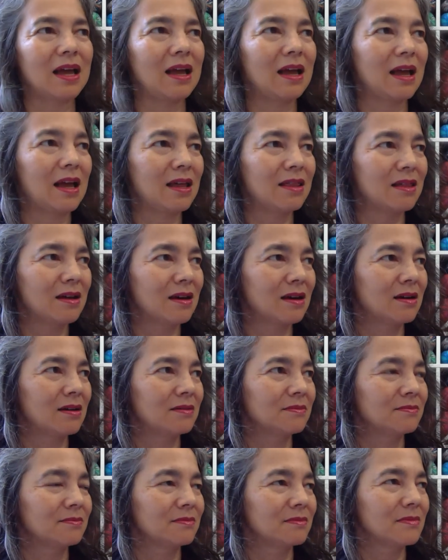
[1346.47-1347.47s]
Heather,
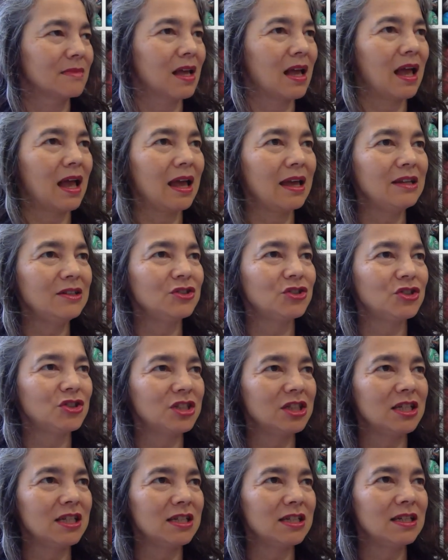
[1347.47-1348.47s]

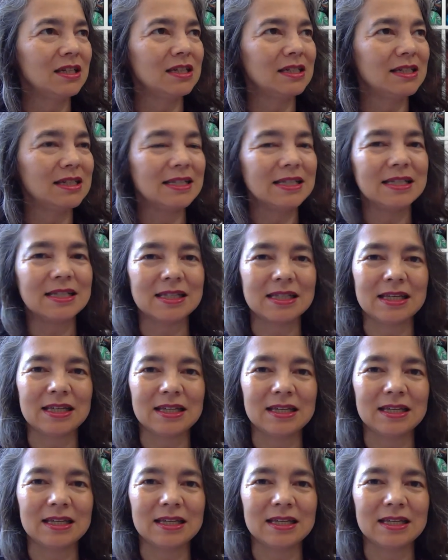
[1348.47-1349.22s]
HGDC,